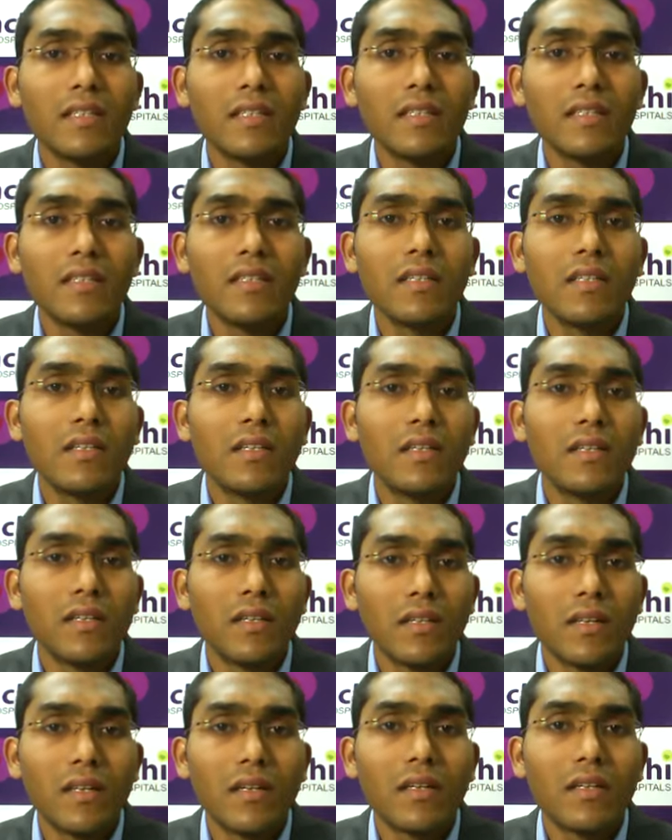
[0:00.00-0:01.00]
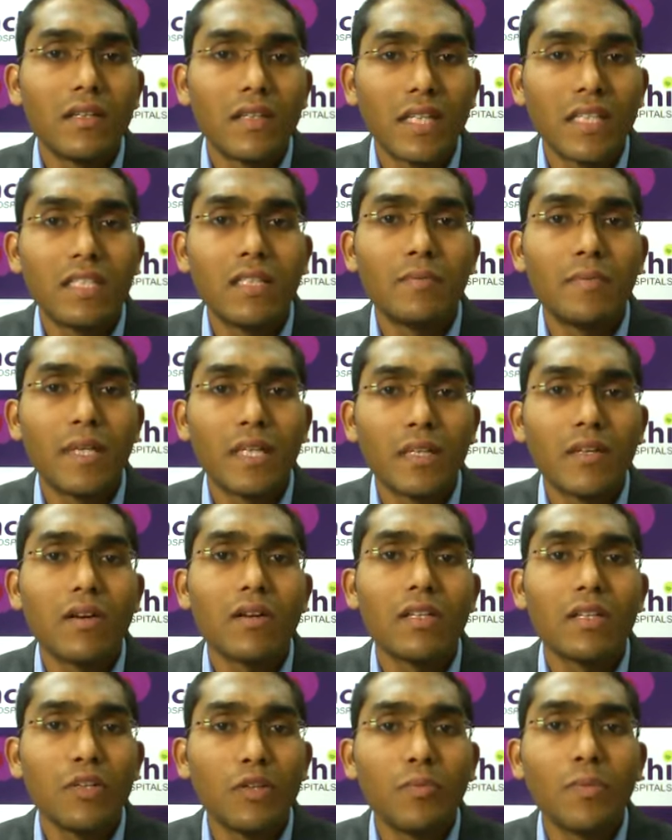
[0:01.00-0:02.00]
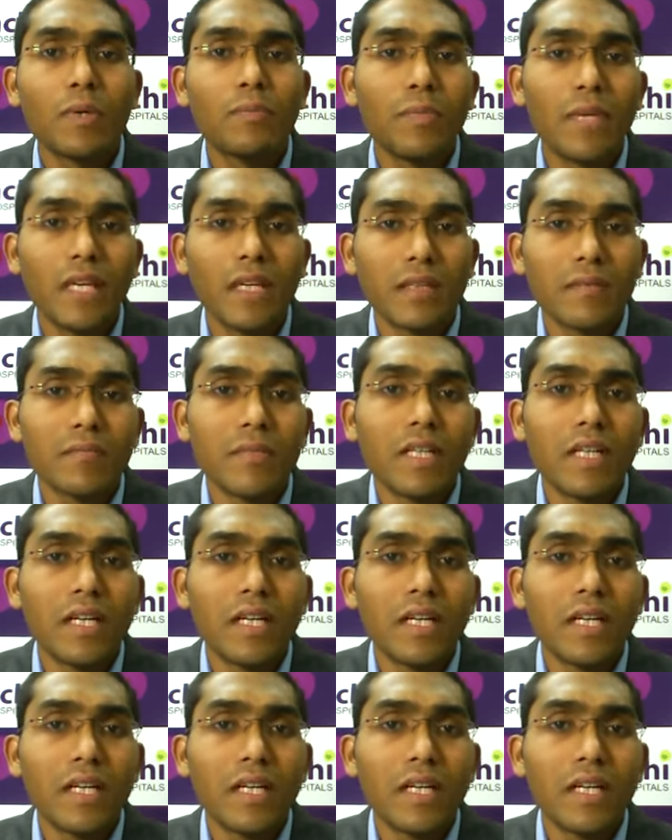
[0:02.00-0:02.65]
the recipient or the human being.